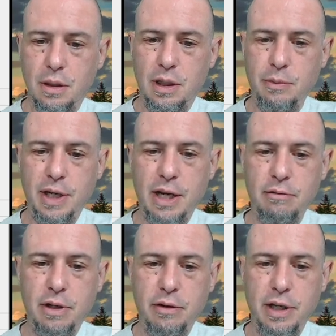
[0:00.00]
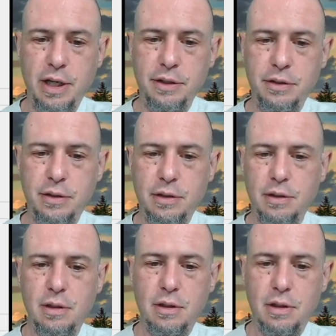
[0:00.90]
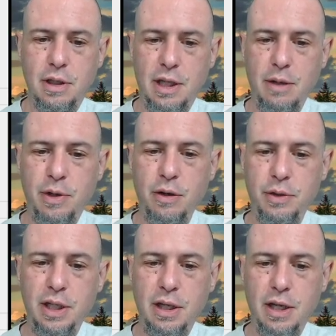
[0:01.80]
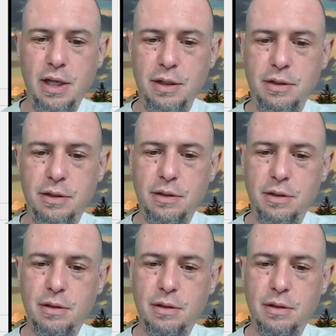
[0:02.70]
Then we can get rid of this, and then we don't need this,